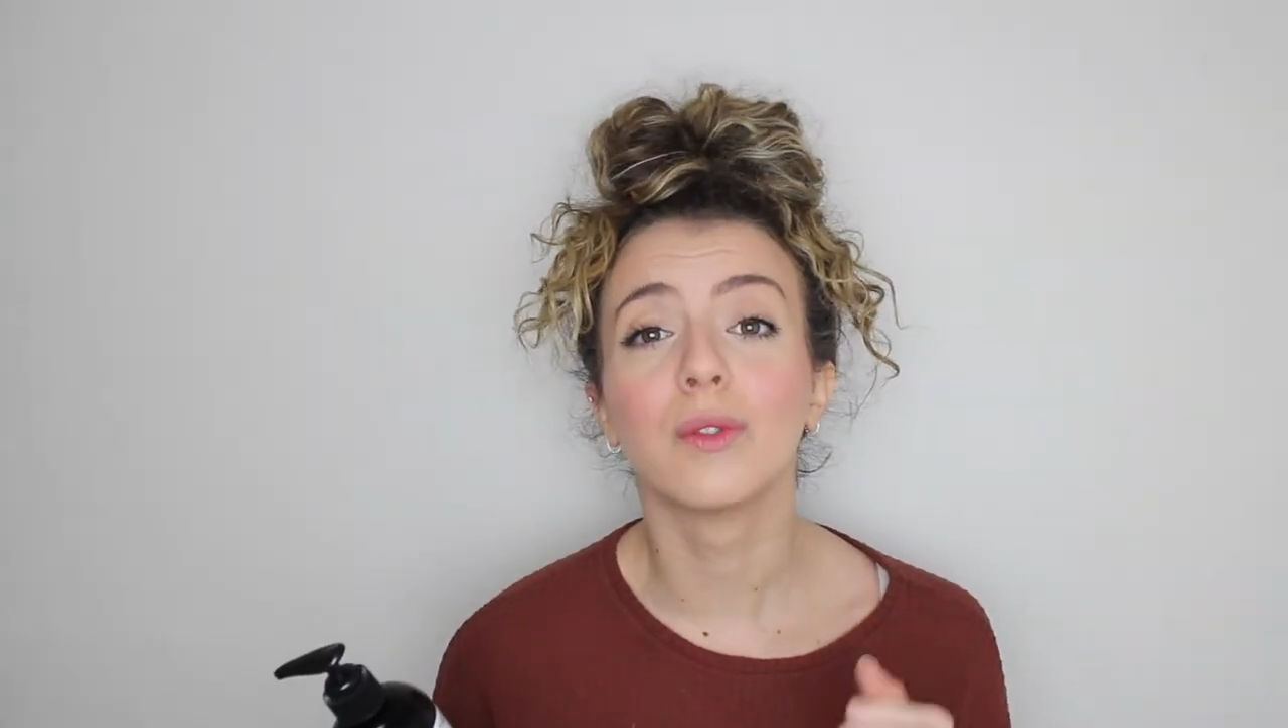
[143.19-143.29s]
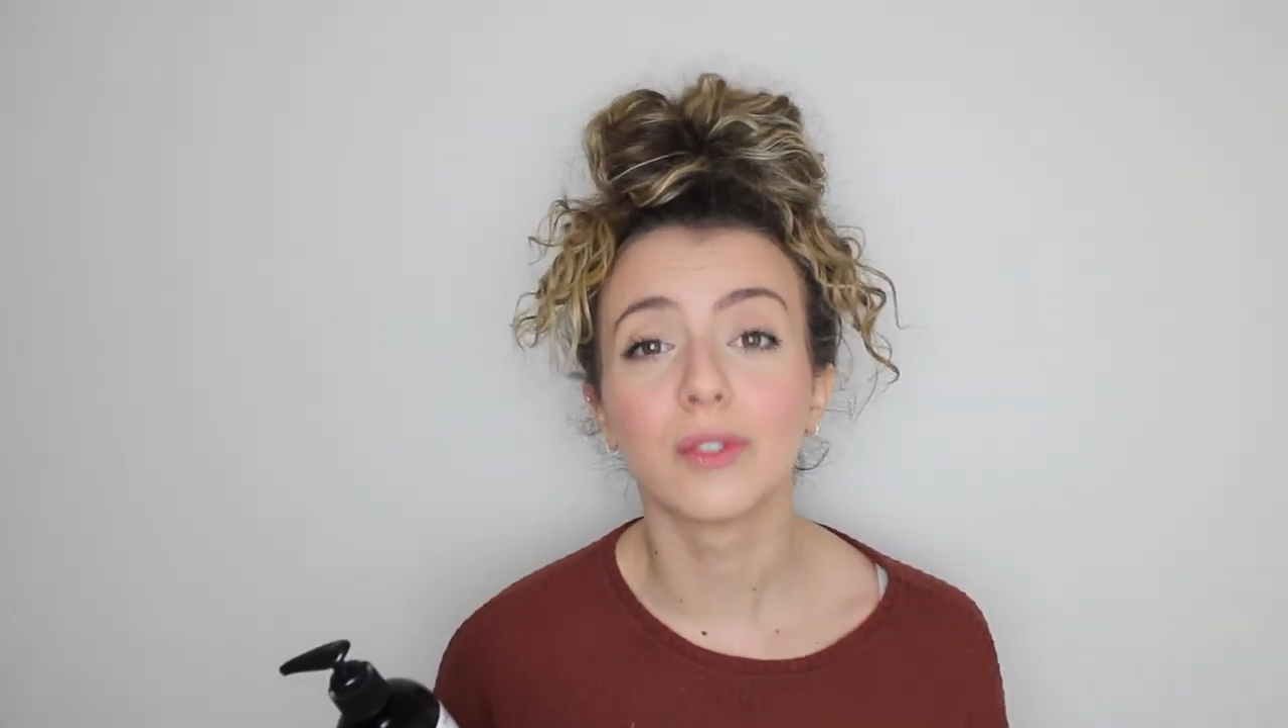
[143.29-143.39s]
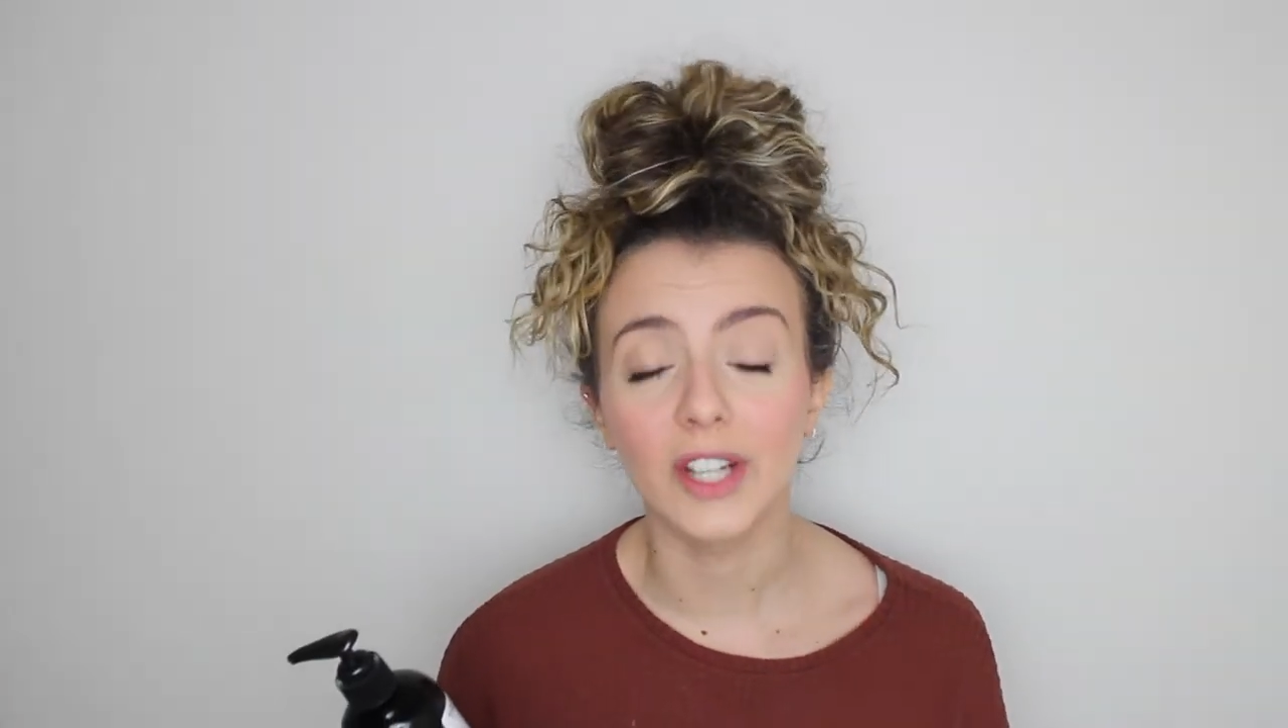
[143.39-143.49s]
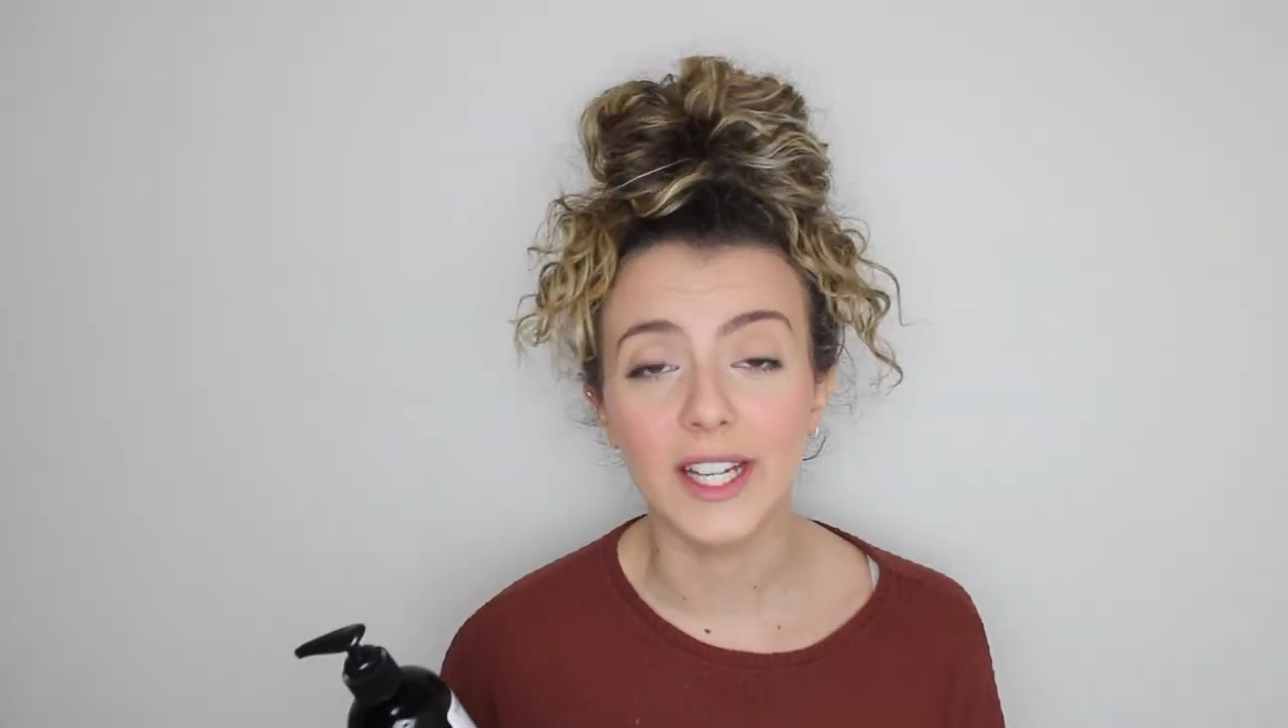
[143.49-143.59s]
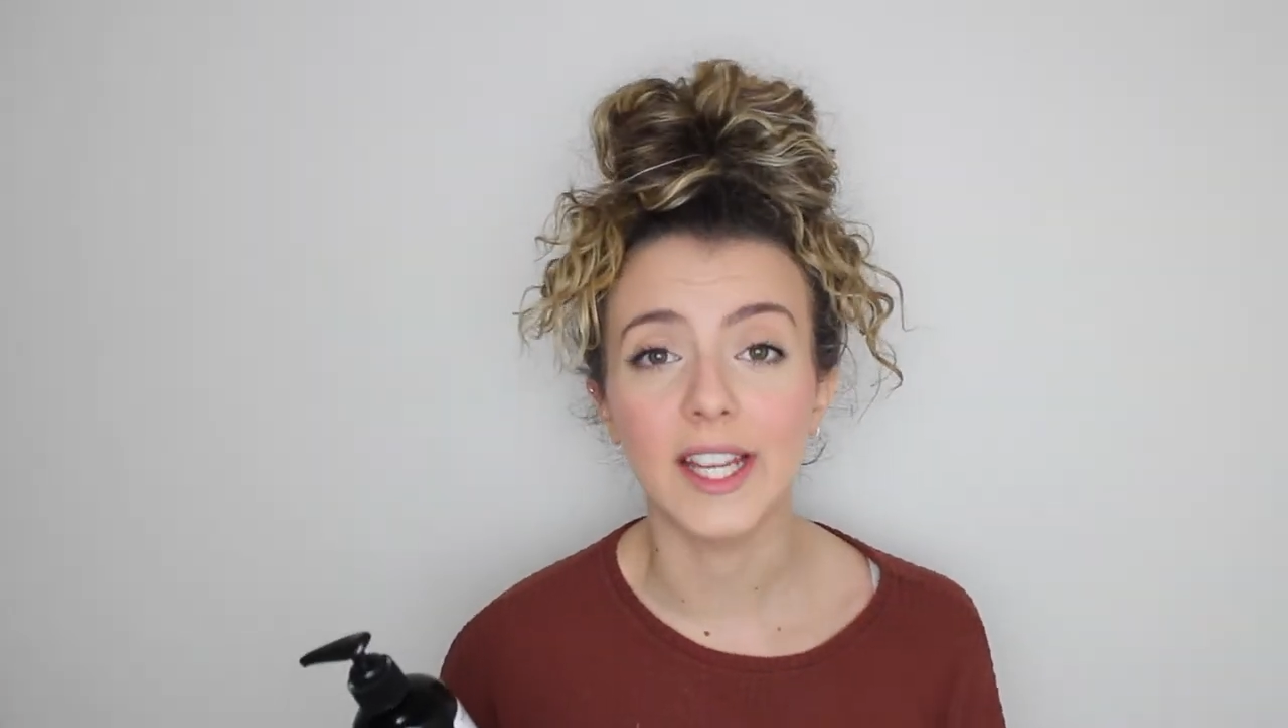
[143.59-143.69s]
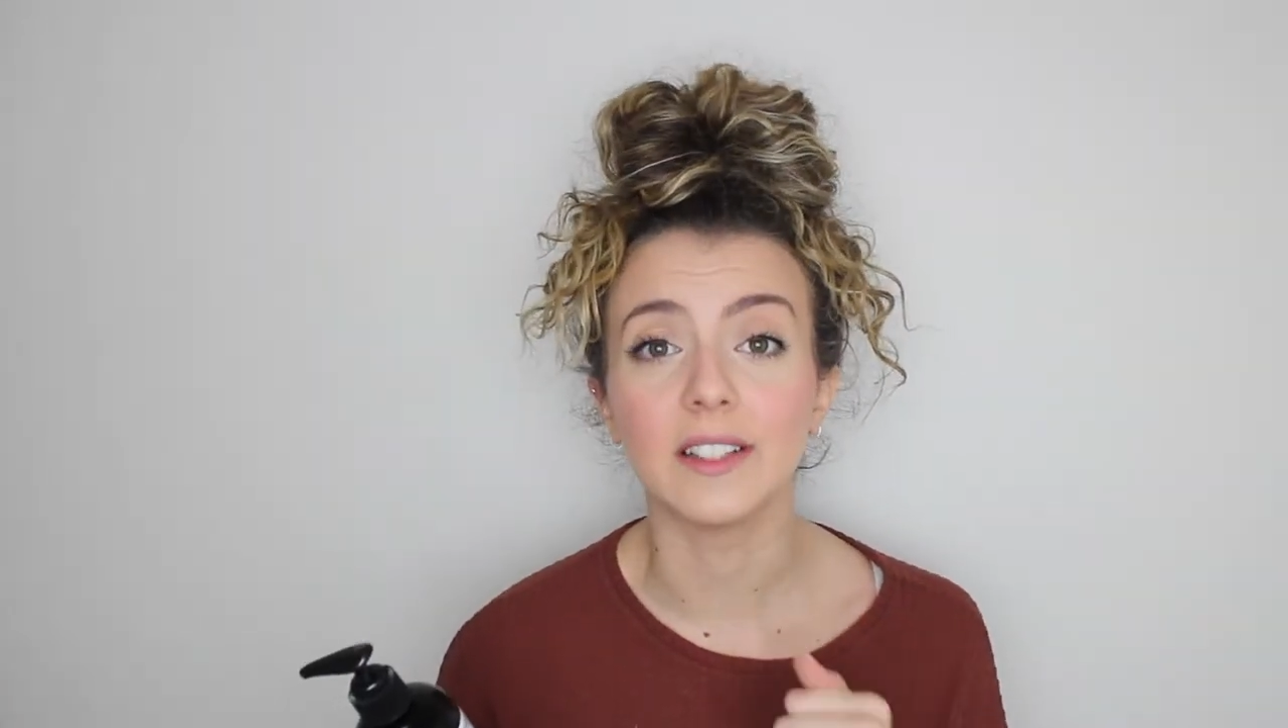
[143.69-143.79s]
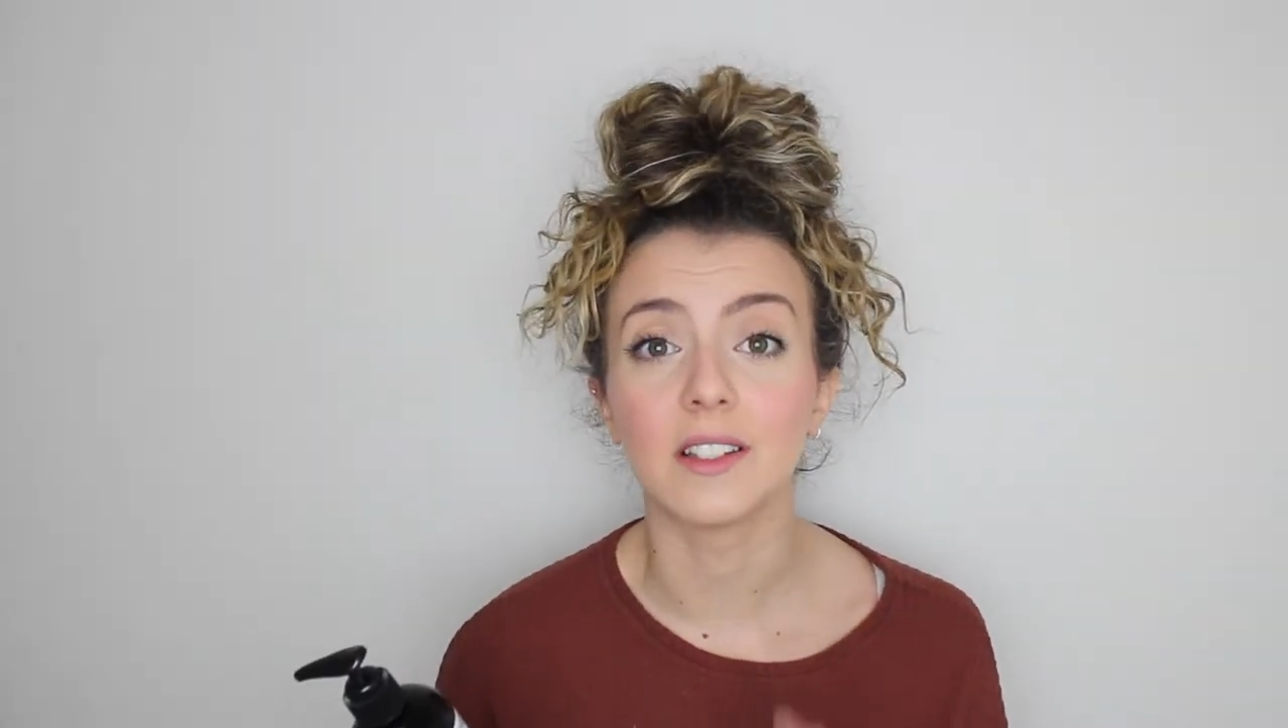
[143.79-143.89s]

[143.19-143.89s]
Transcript: freaking